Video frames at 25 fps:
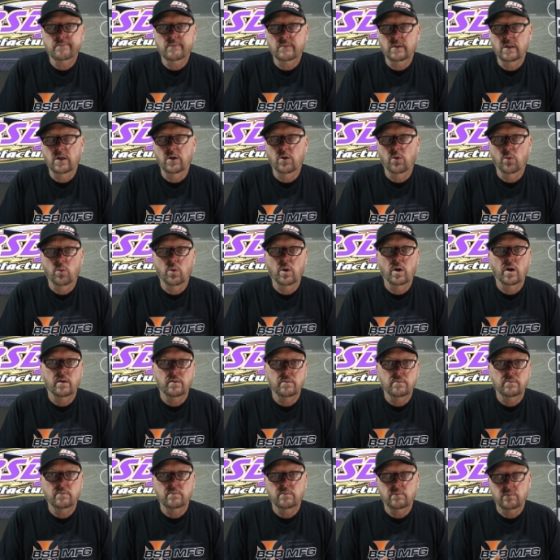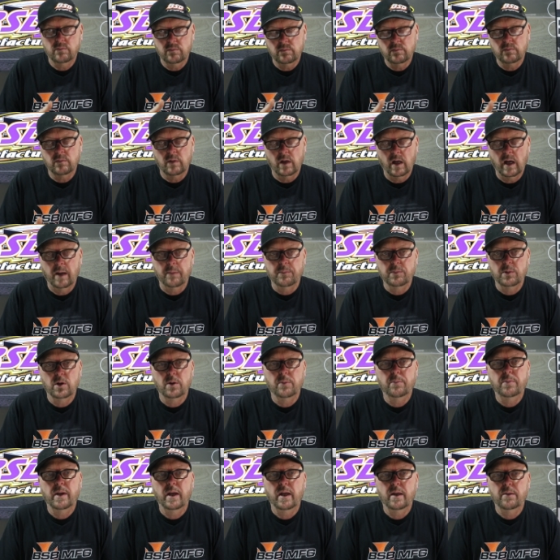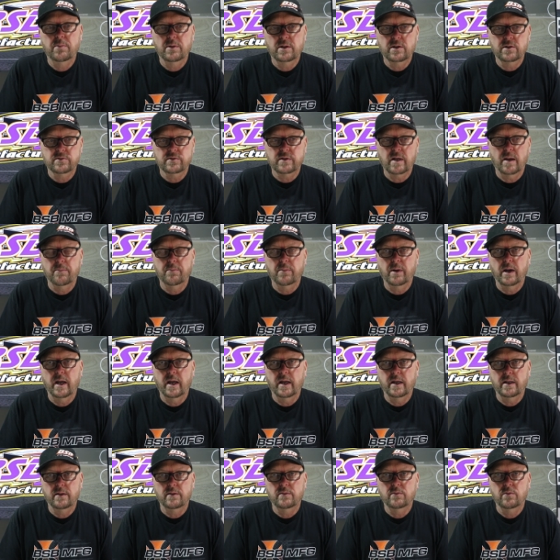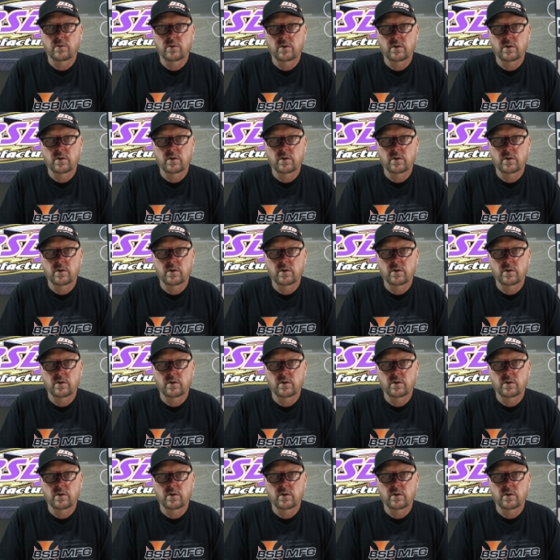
you know what, I'm going to pay because I'm buying